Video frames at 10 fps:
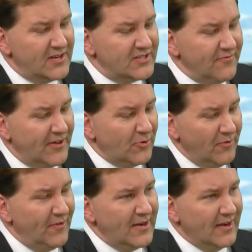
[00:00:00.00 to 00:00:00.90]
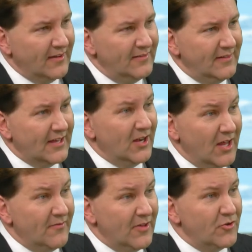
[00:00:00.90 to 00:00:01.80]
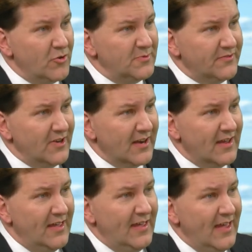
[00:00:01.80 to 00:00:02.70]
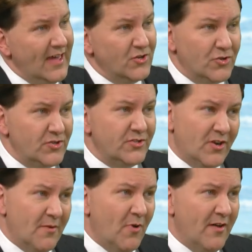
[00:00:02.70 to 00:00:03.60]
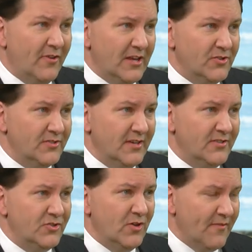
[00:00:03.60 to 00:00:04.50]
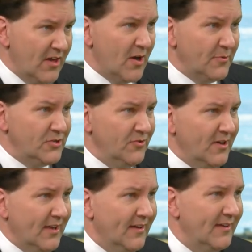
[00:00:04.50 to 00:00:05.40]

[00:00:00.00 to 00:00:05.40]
into some federal funding like a lot of other groups have done? And churches and nonprofit agencies, do you have that opportunity?